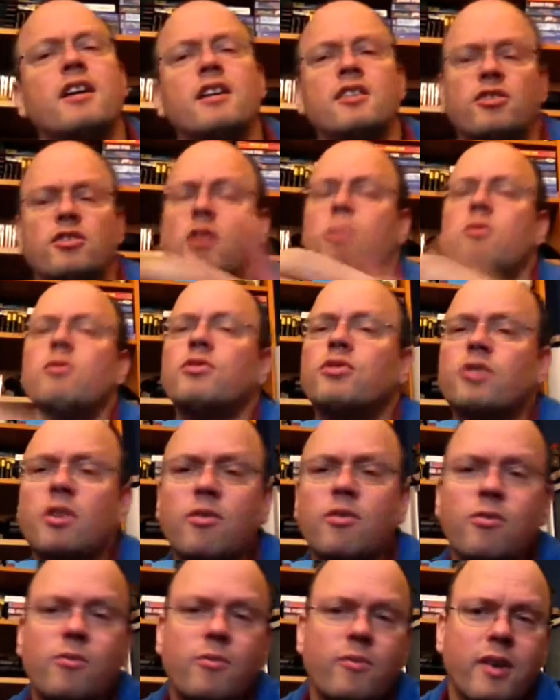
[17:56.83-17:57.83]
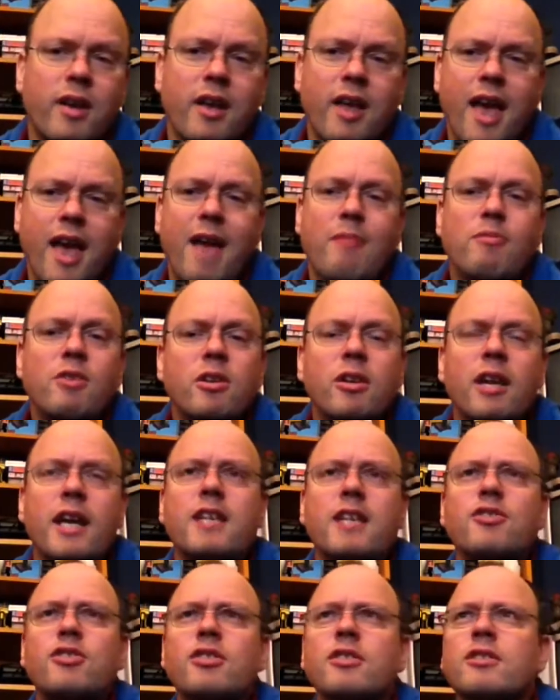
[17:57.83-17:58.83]
so
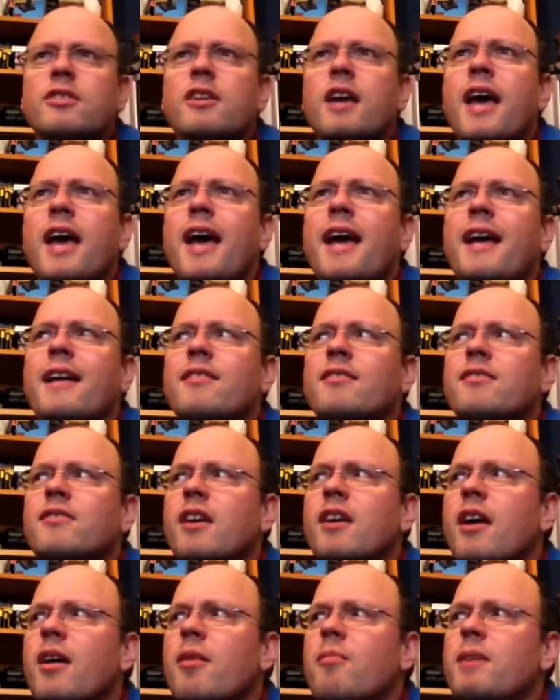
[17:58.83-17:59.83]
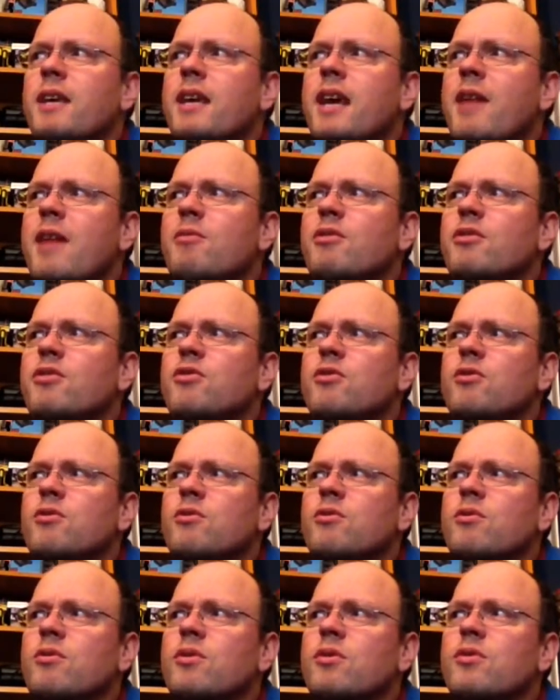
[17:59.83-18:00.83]
emulation and being able
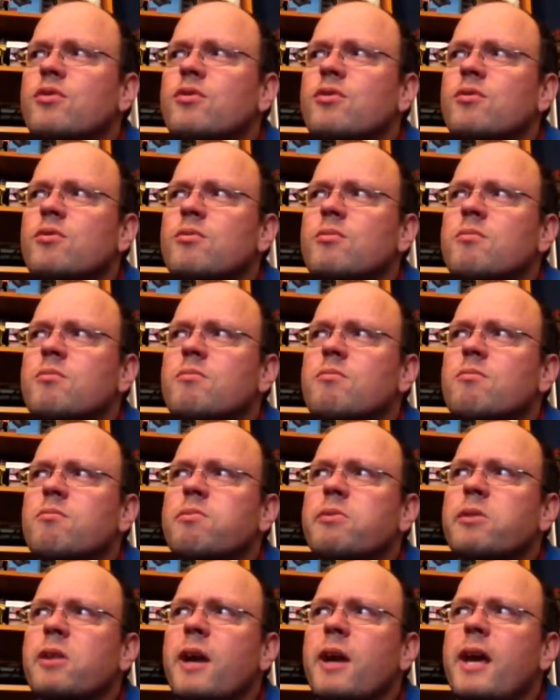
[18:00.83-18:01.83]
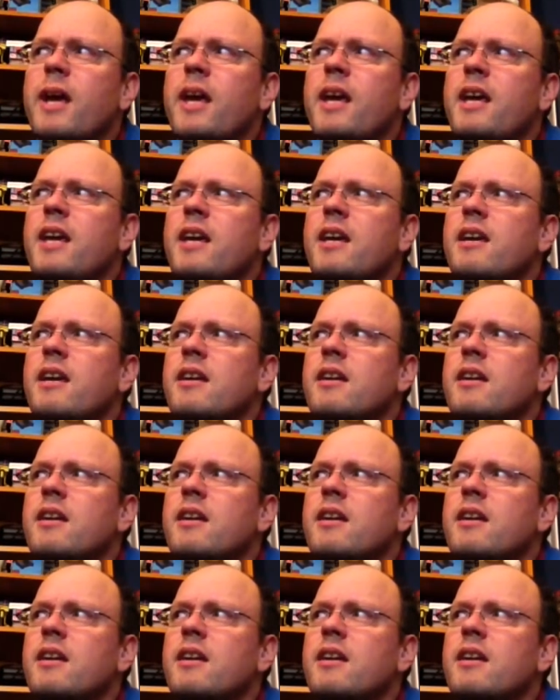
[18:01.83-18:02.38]
to play